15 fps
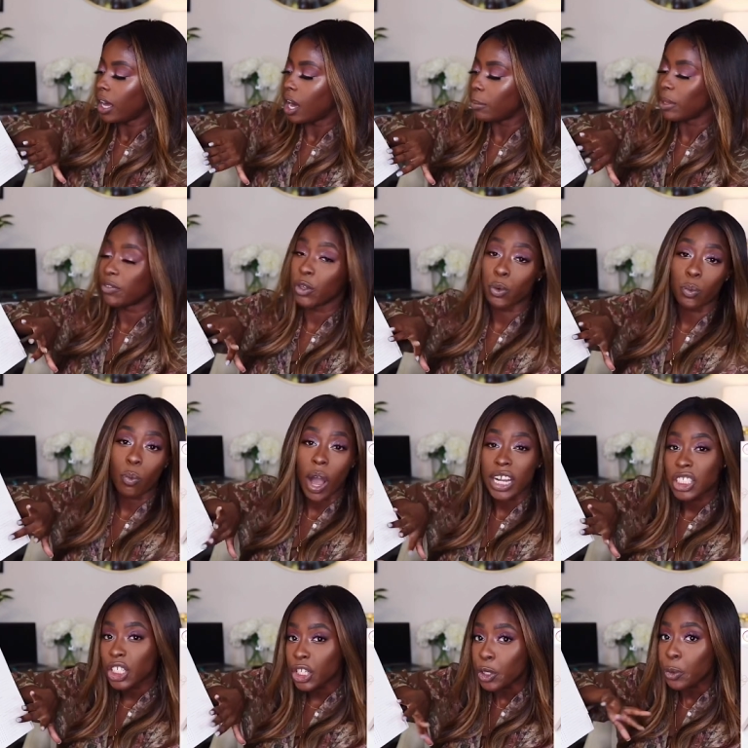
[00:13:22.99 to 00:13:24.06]
If you're
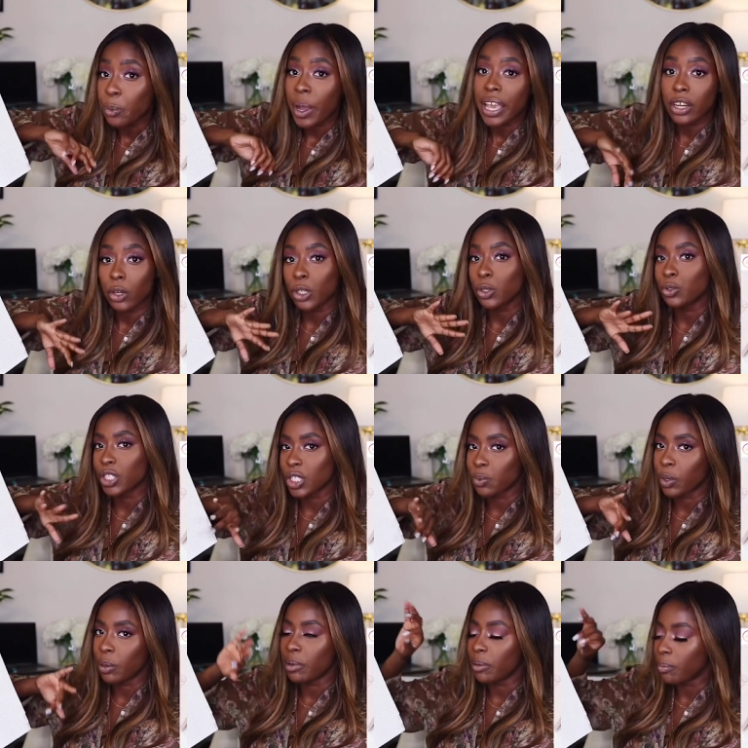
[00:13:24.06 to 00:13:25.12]
watching your weight or you
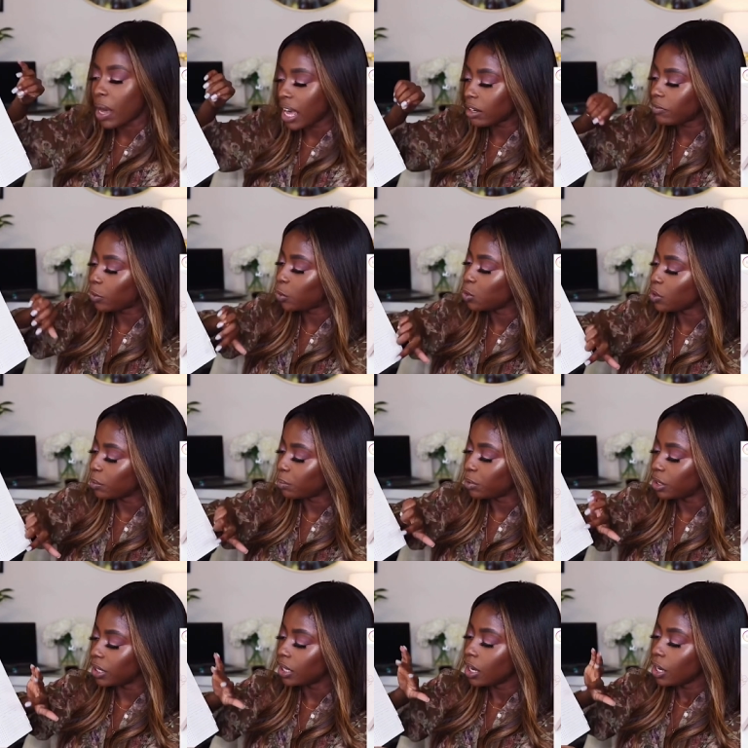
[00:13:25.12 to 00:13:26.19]
just want to be mindful, you can
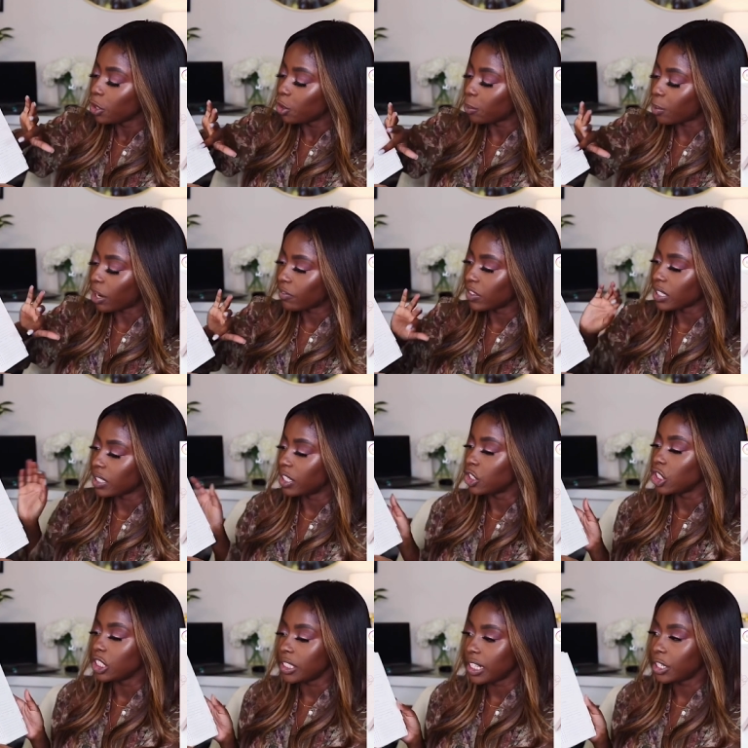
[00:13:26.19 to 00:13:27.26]
put your breakfast,
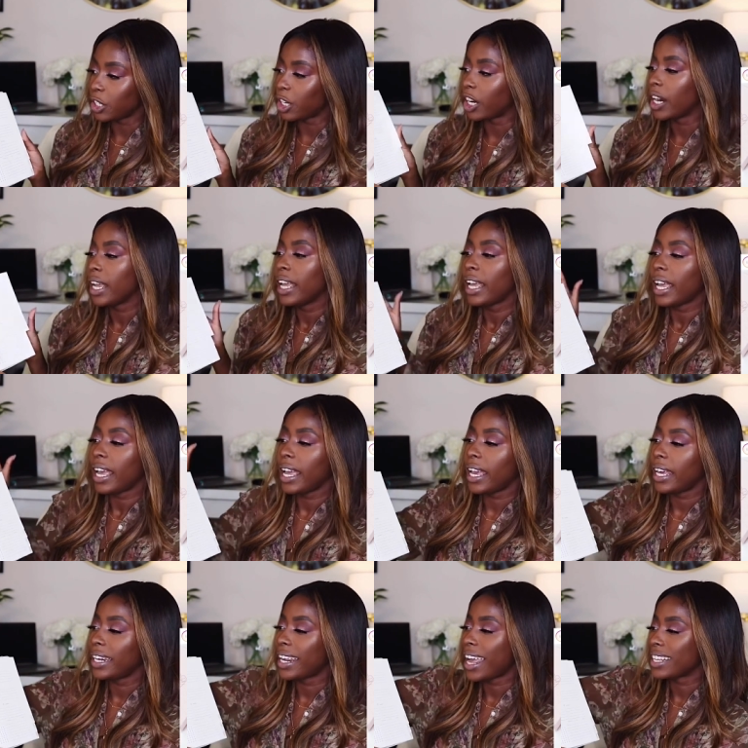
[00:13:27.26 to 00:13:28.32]
lunch, and dinner.
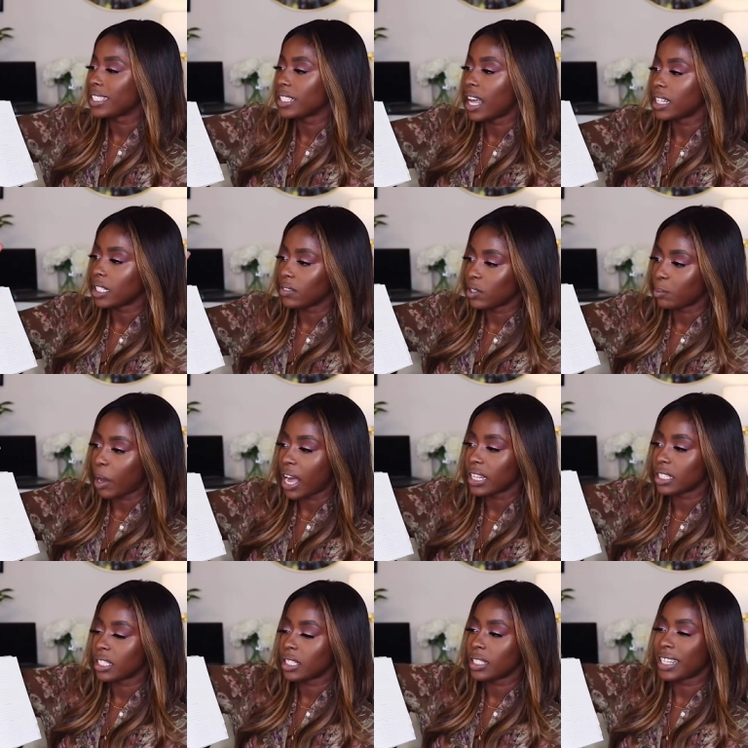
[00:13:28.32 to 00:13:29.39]
And it has lots of
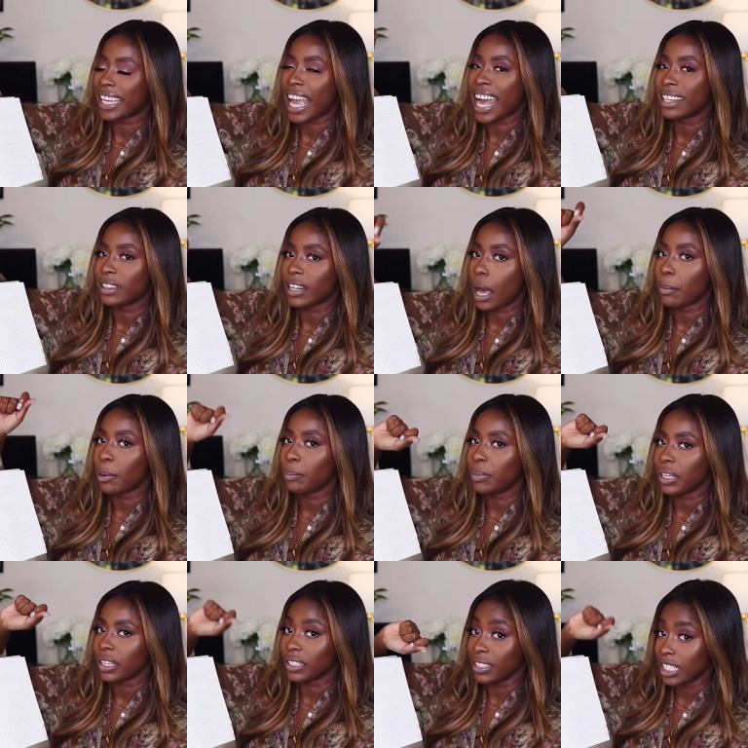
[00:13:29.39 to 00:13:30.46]
spots. Like I'm a
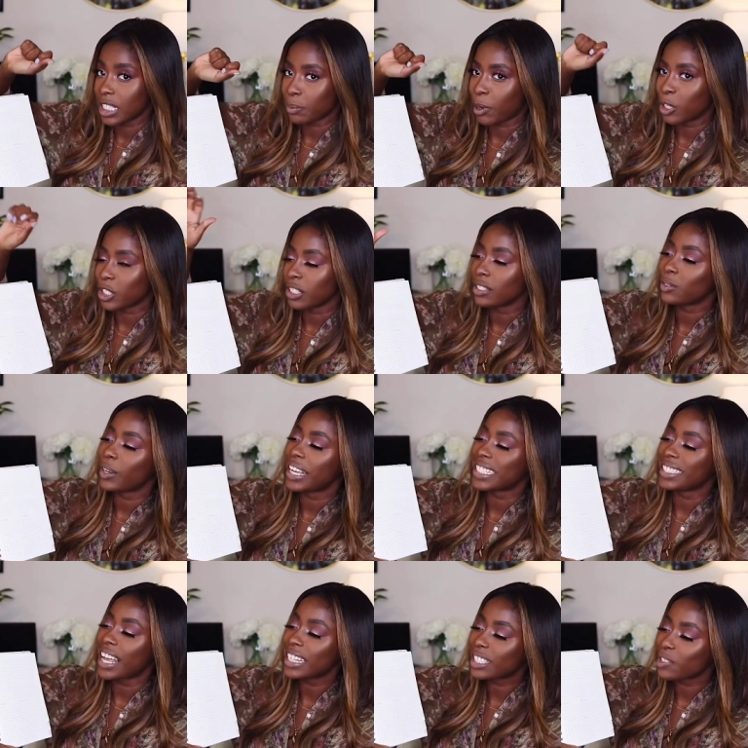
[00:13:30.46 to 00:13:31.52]
big list person, so it
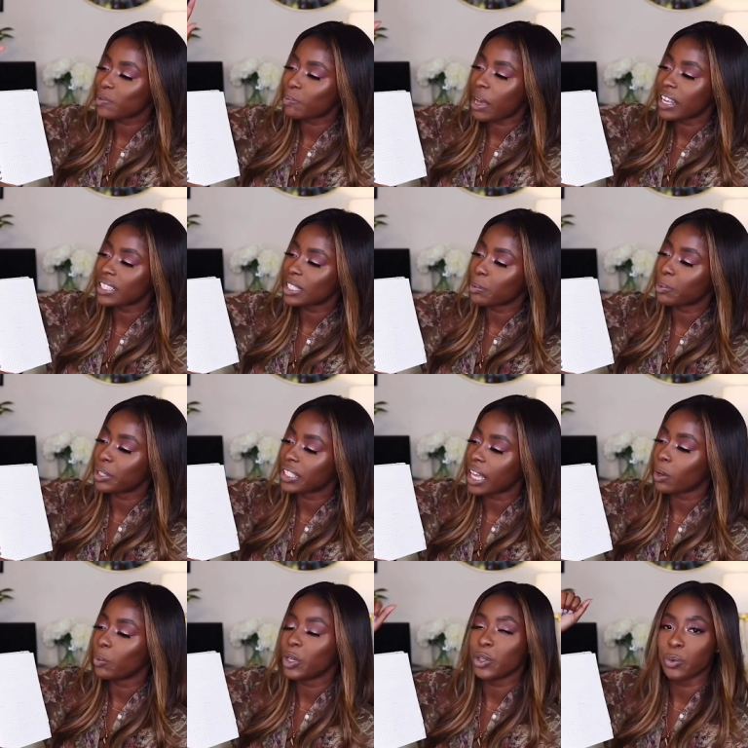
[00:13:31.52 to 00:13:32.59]
has lots of spots to put
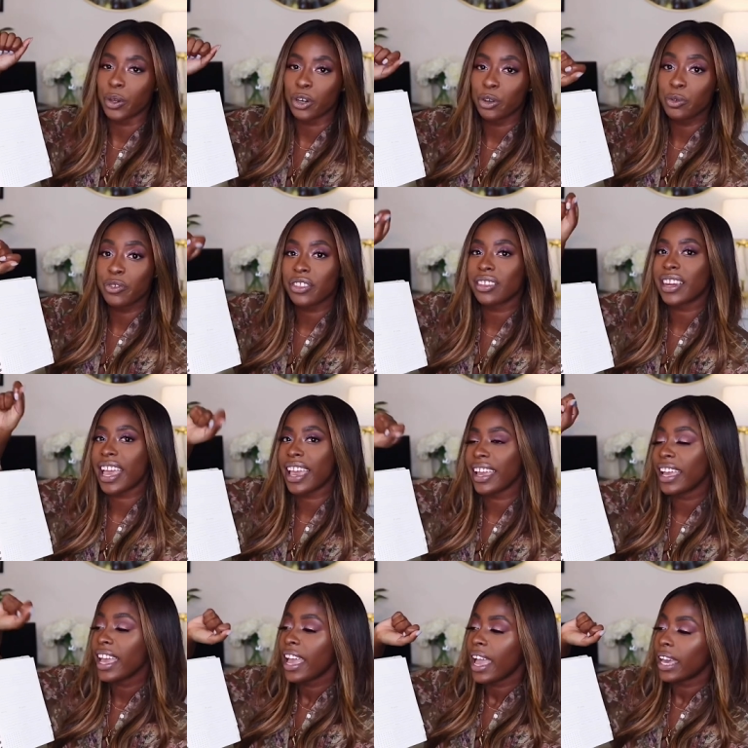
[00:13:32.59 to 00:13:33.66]
like what you want to do for the
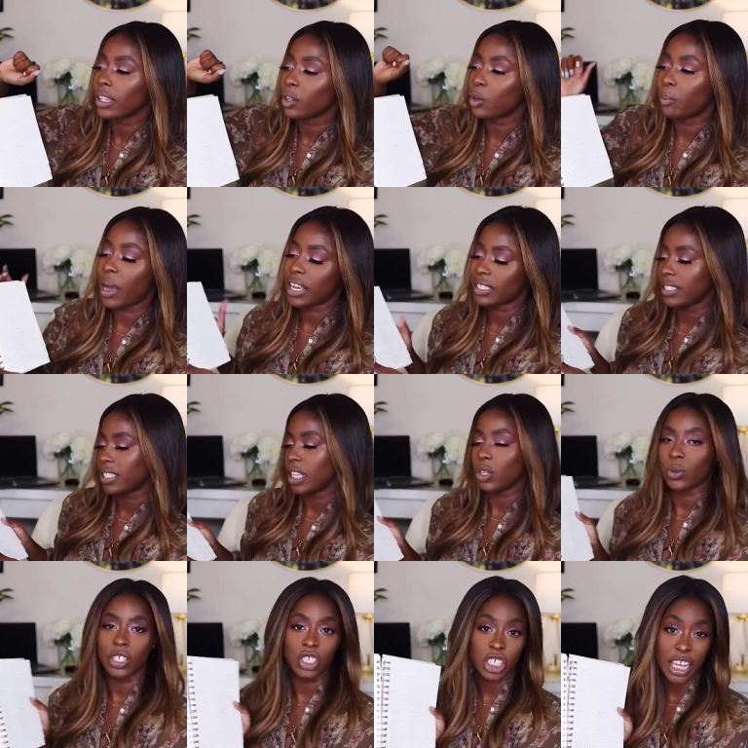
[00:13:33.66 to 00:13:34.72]
day and little boxes that
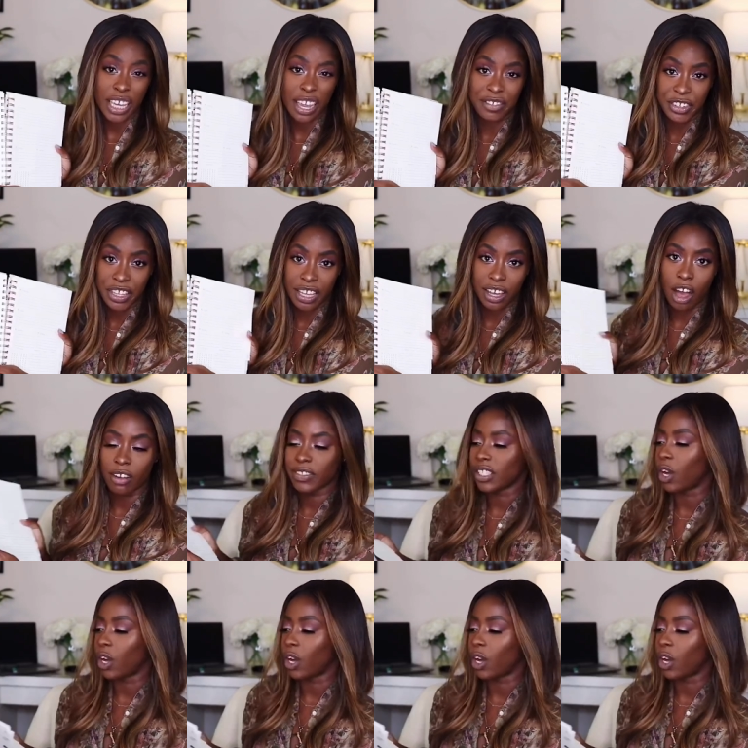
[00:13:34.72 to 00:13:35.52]
you can check everything off.